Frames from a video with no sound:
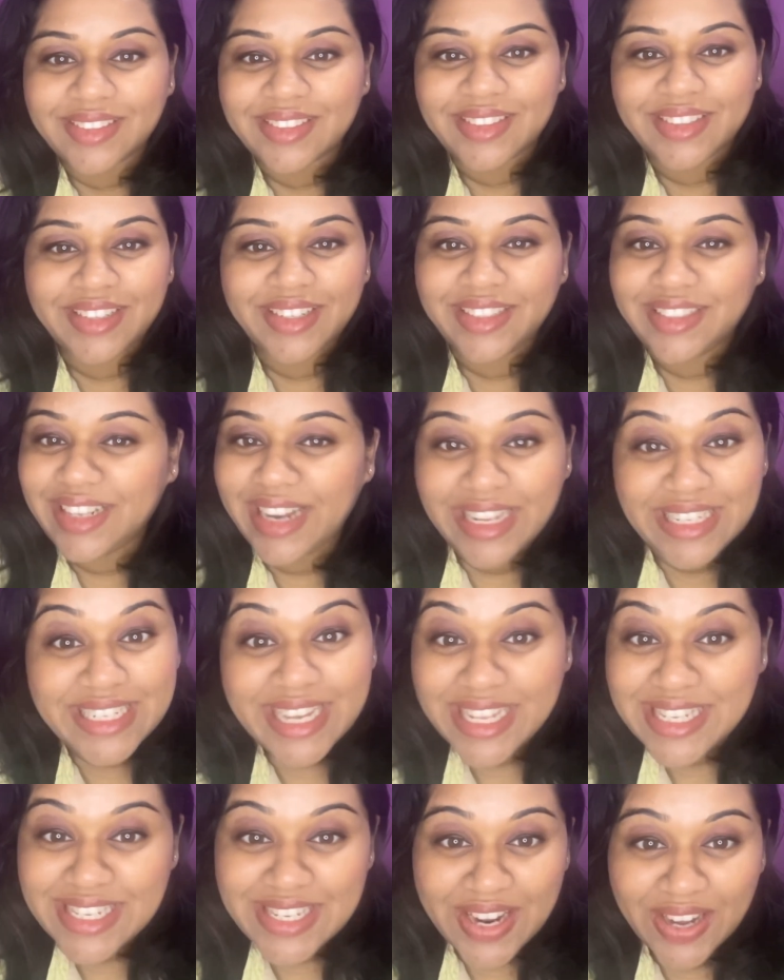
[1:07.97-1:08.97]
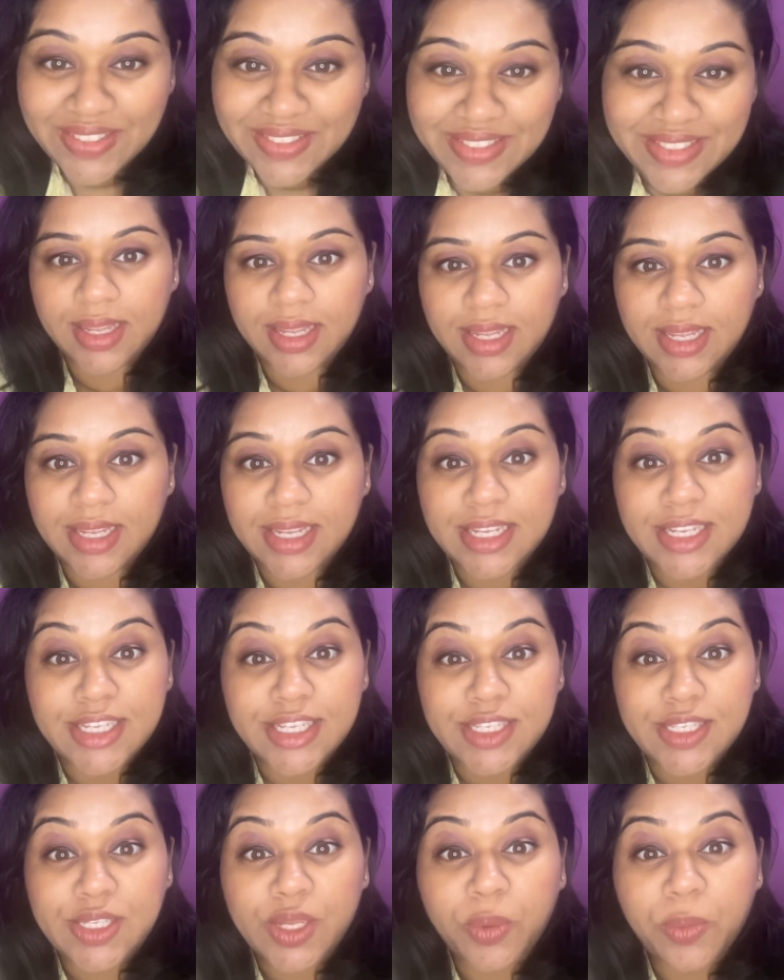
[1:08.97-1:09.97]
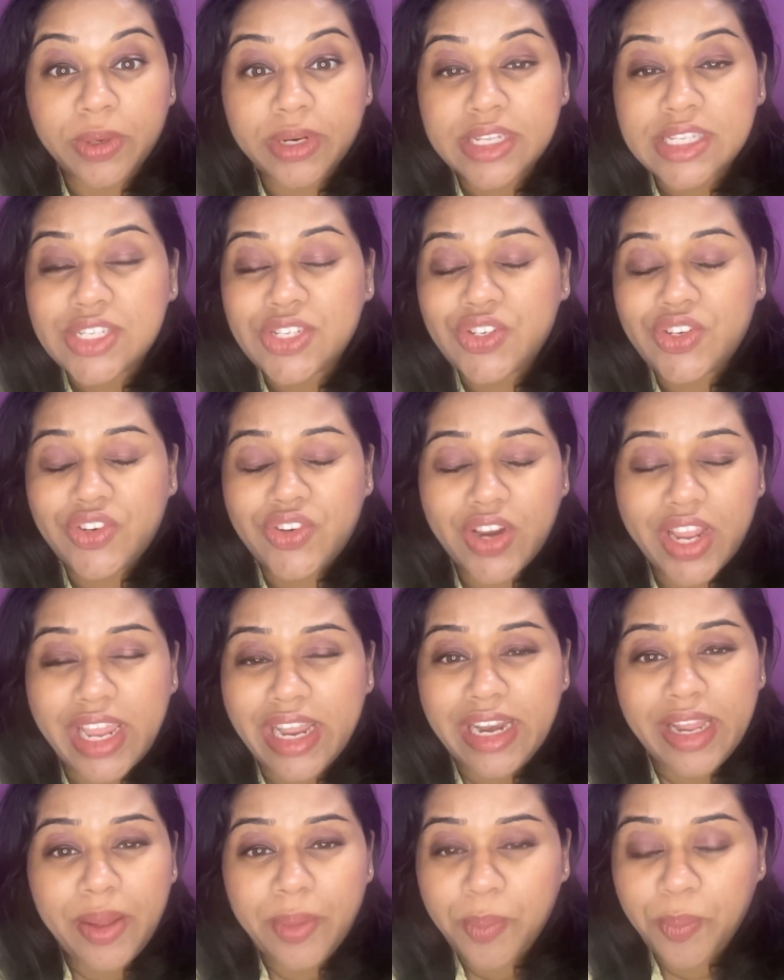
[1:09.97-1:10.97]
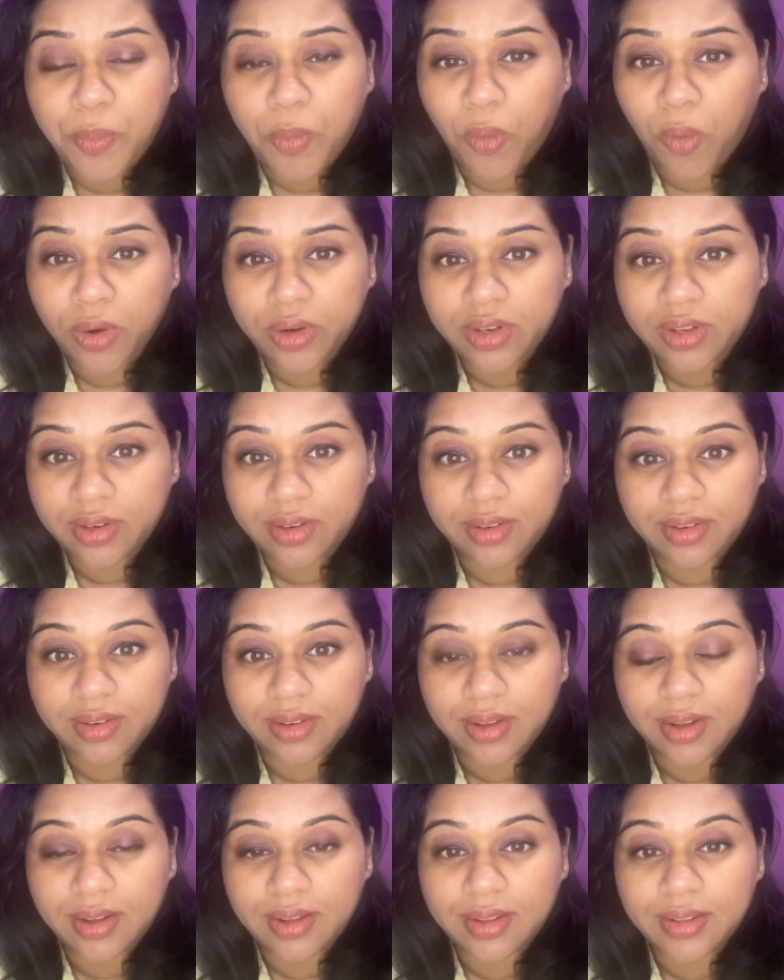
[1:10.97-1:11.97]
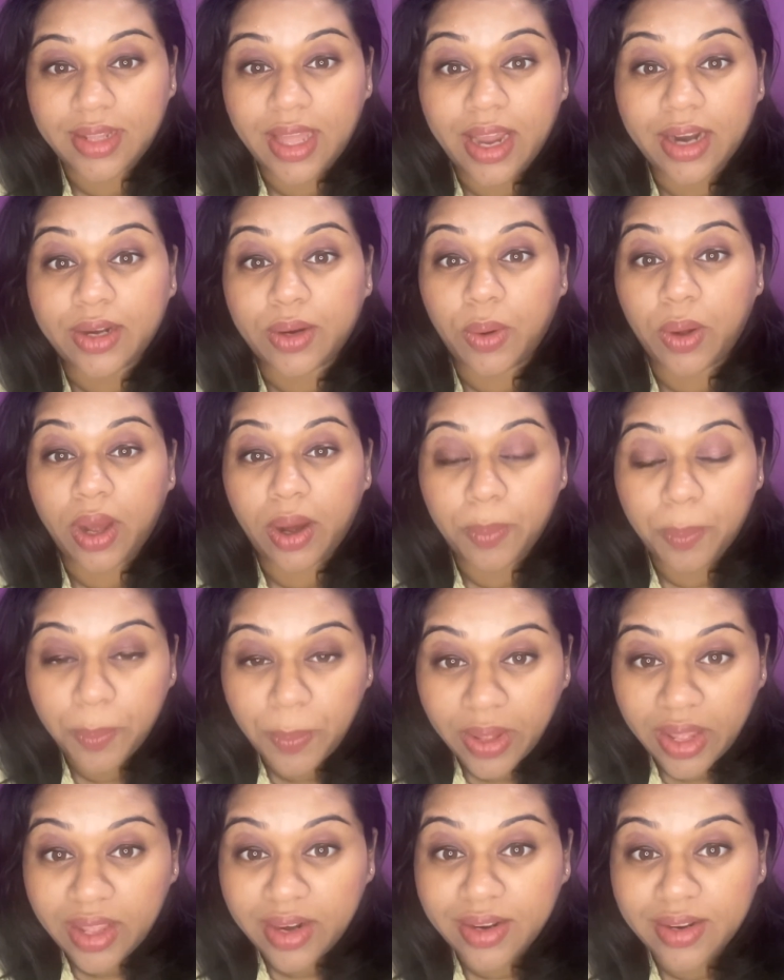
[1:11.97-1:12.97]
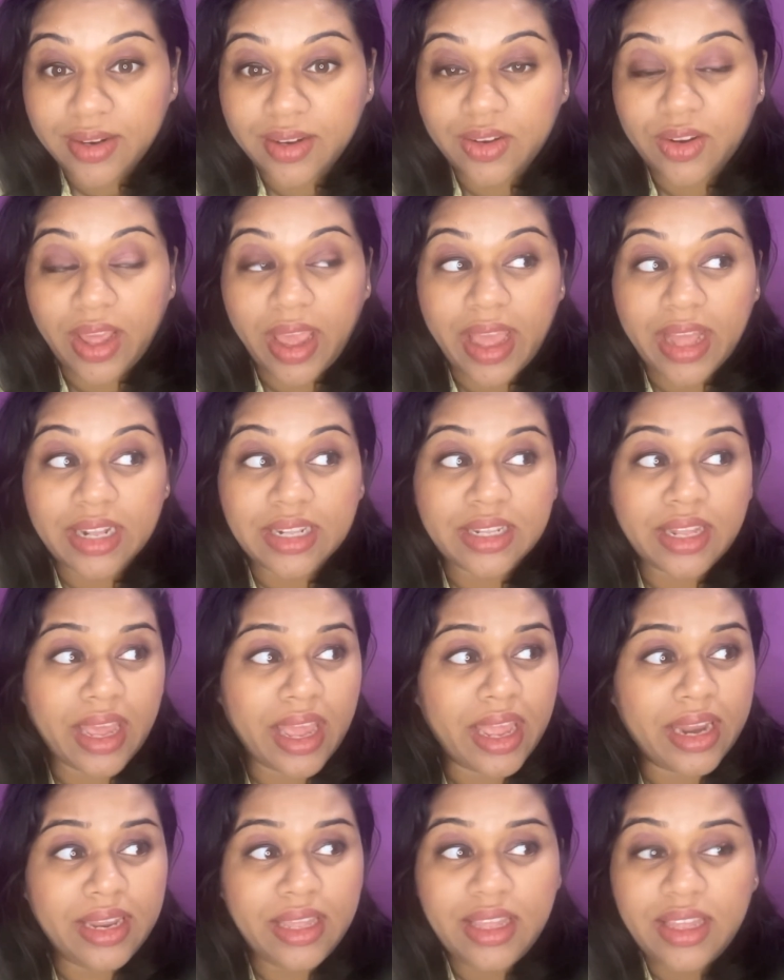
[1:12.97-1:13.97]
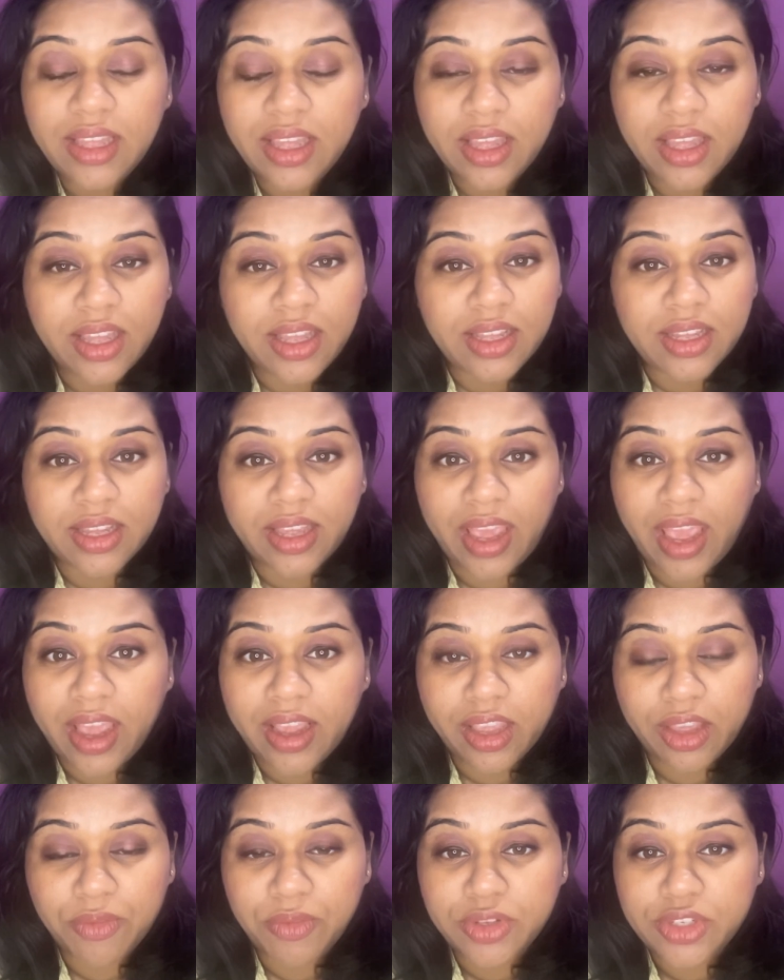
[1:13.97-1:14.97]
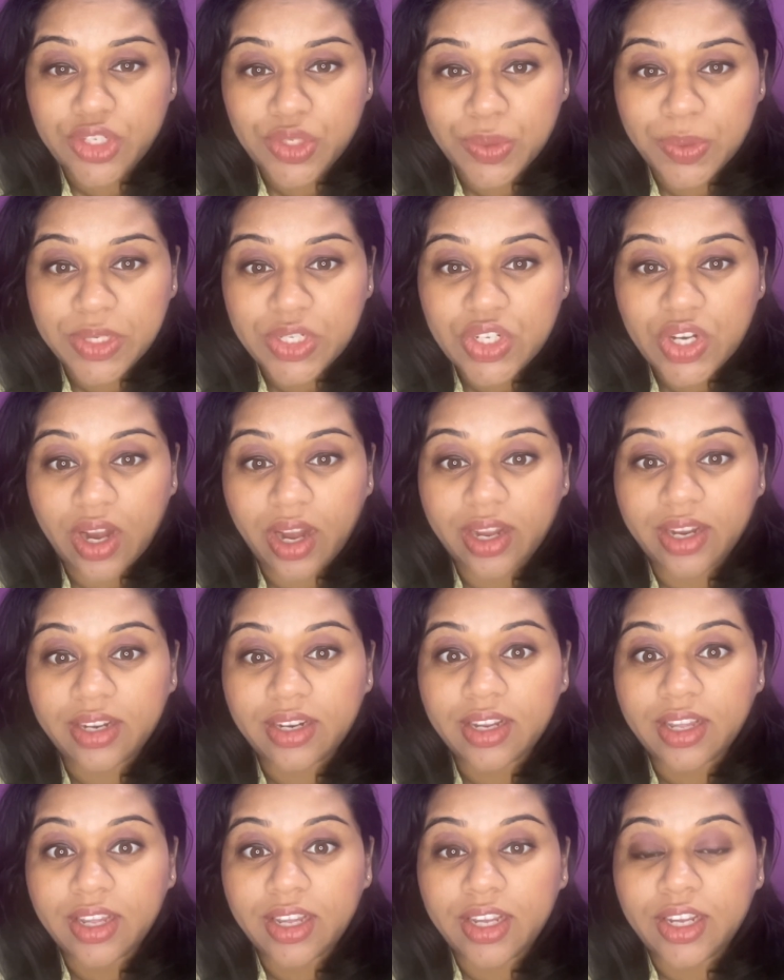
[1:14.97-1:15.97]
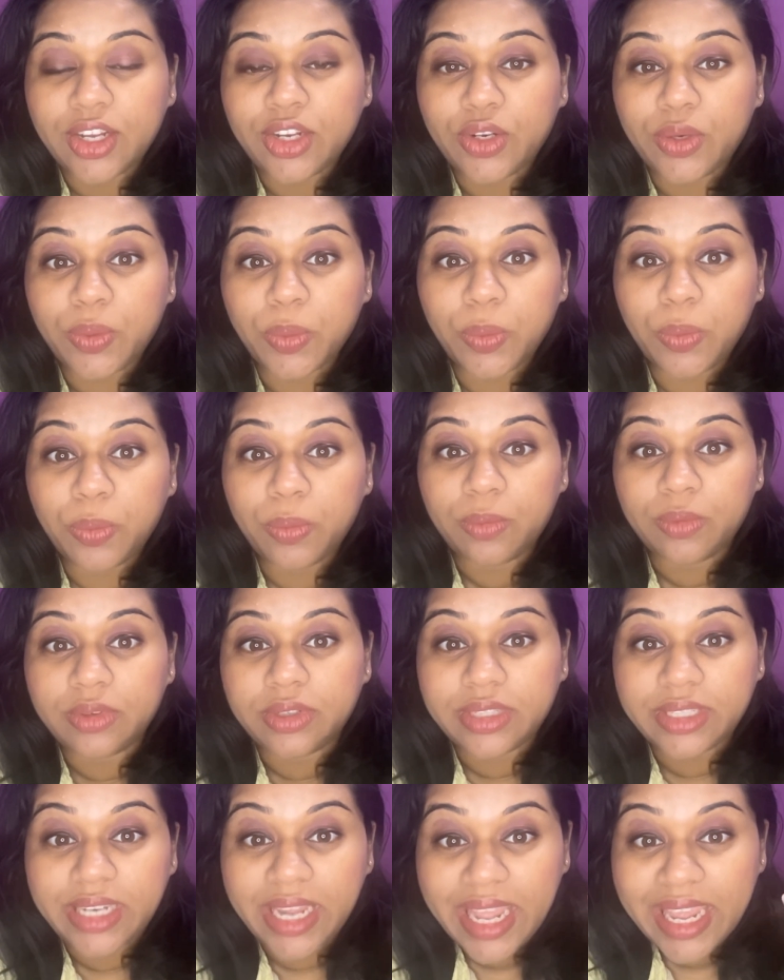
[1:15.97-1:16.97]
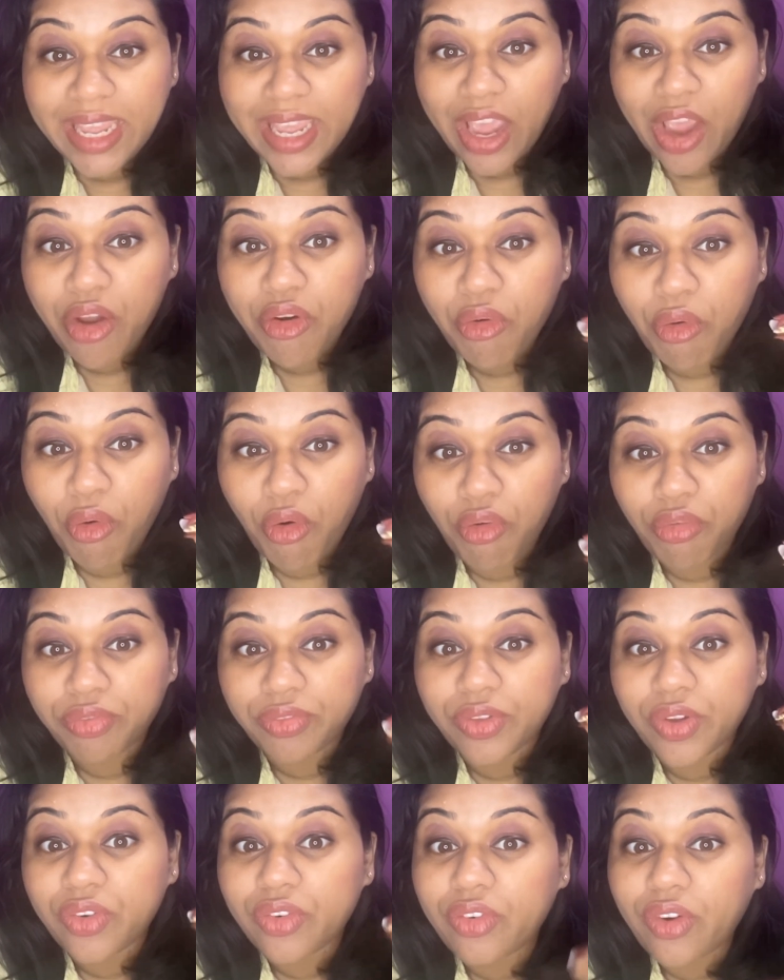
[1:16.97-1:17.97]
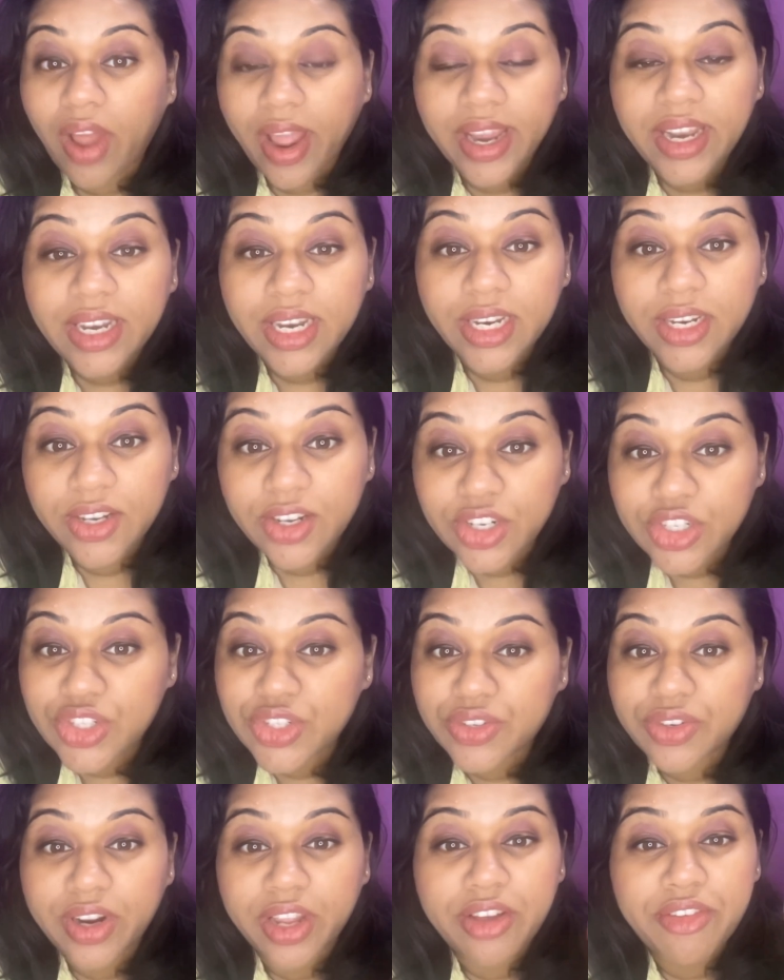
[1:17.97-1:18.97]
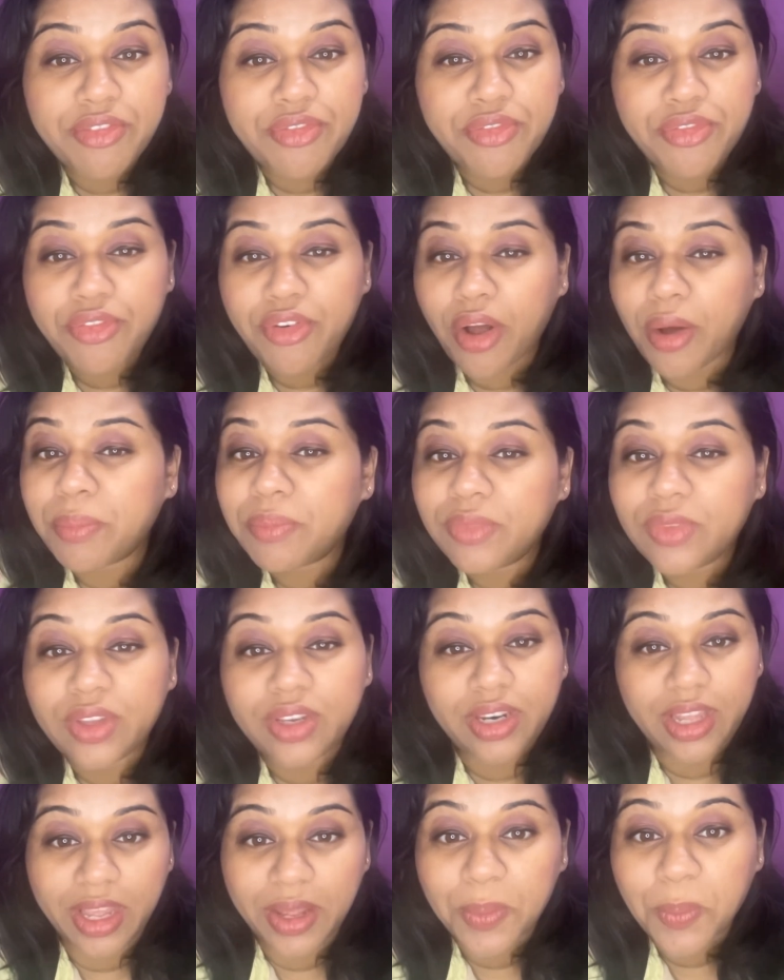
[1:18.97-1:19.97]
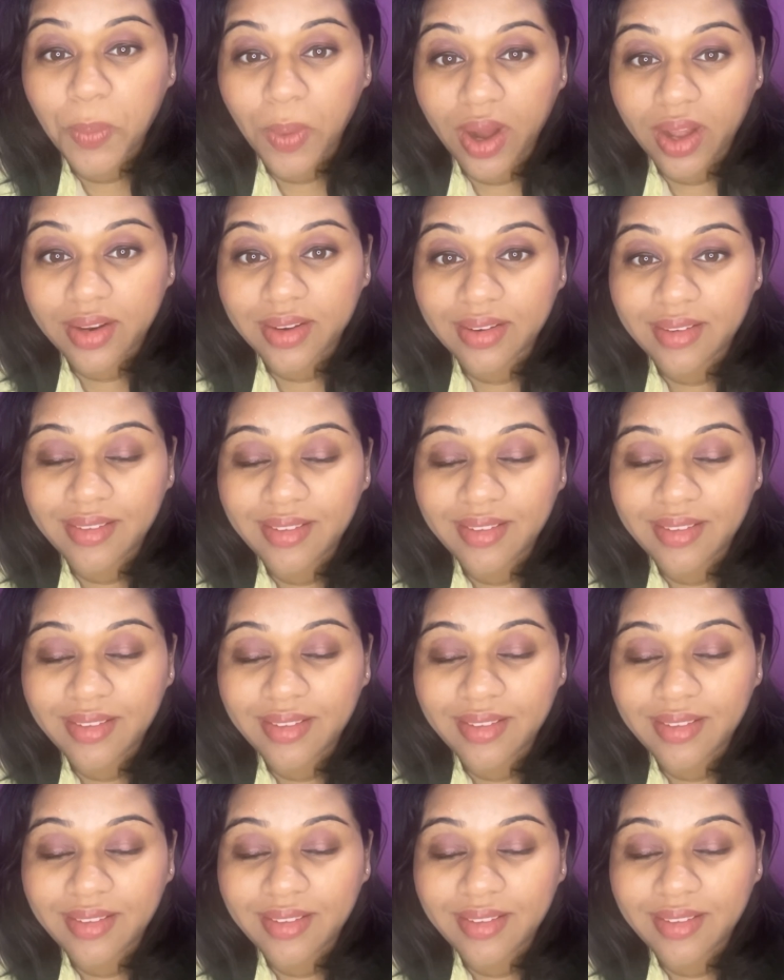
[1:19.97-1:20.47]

let's get started. So it is really important that a parent and any caregivers to a child to take care of the right nurturing from the day one.